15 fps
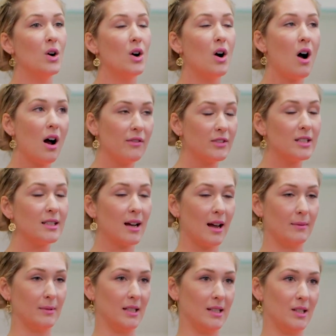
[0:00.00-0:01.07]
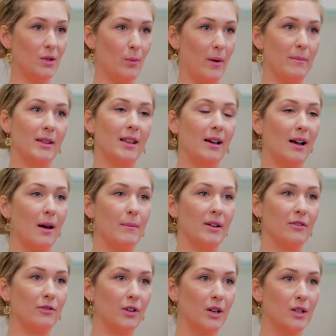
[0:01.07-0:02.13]
oftentimes it's the women that come in
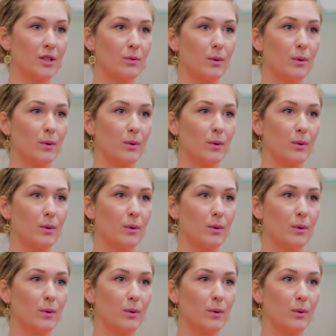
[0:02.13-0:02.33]
first.